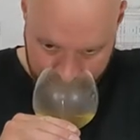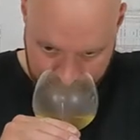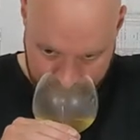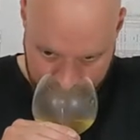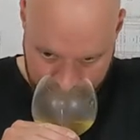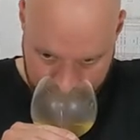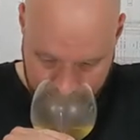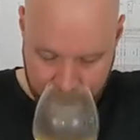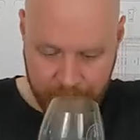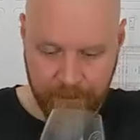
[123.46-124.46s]

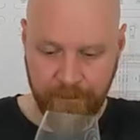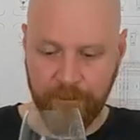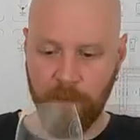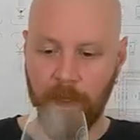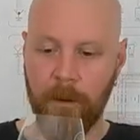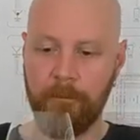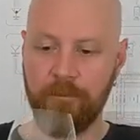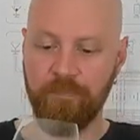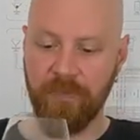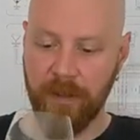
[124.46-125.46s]

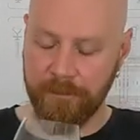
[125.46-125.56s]
[no speech]